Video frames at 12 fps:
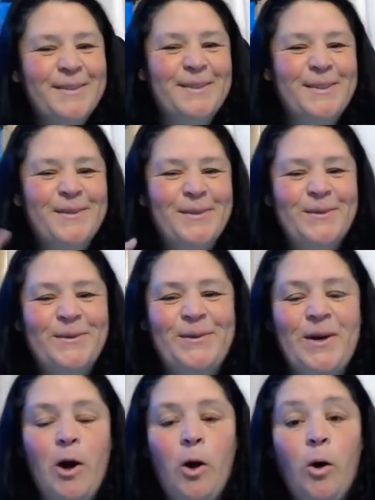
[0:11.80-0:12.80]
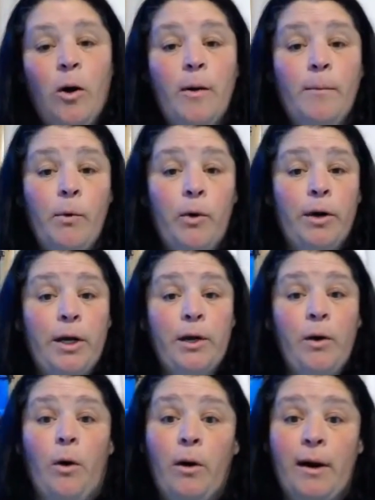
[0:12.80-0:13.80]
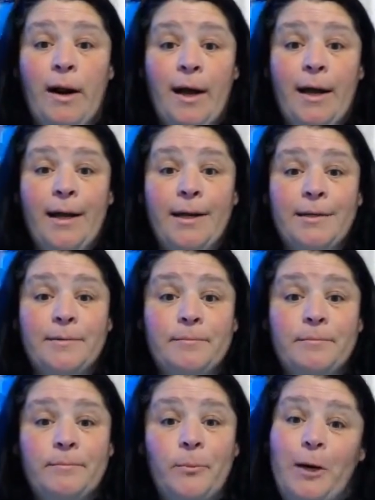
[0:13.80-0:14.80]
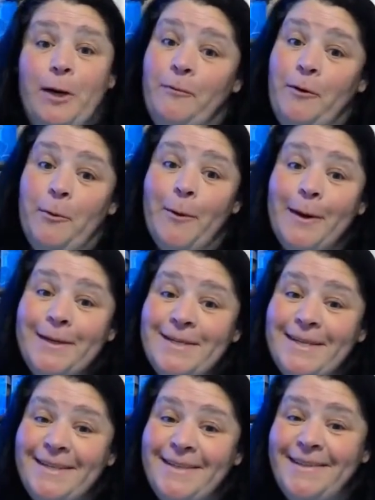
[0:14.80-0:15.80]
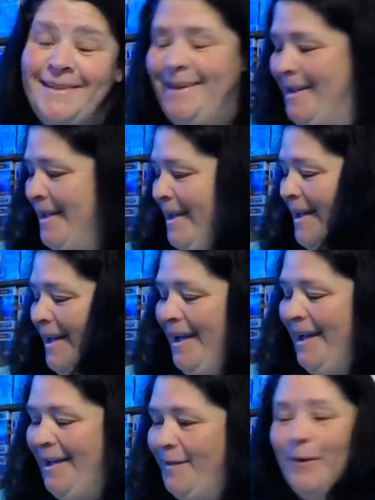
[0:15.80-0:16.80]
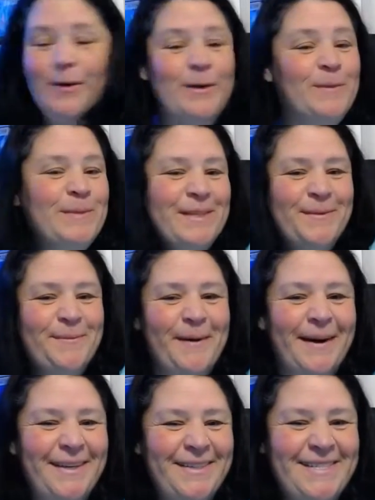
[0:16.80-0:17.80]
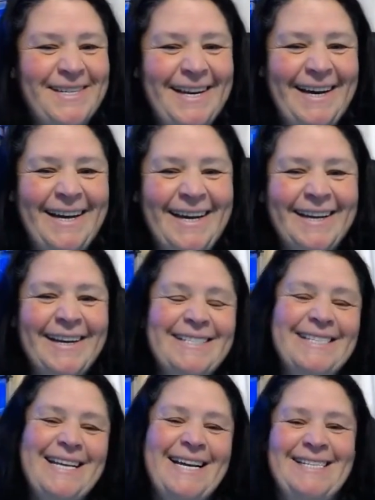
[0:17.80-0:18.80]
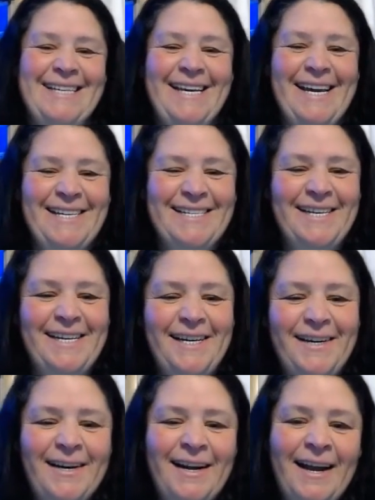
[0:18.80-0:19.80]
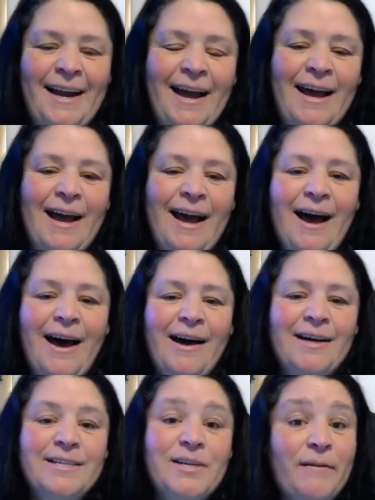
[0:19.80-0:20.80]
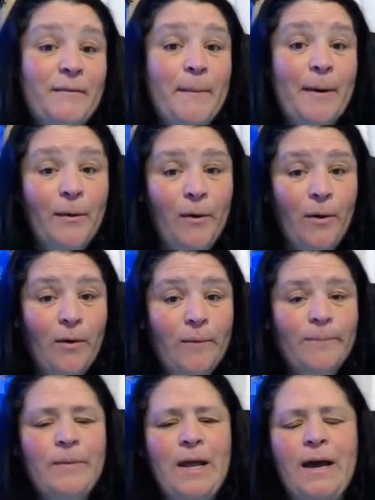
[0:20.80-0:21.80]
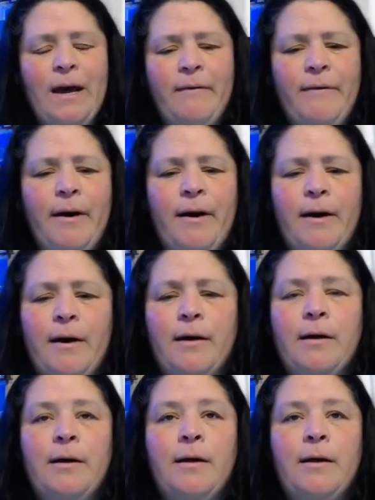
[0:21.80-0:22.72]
afternoon, or morning, or night, whenever you're watching. Welcome to the Bayou today. Sassy Cajun here. Uh, so I have a mail call. I have a, uh,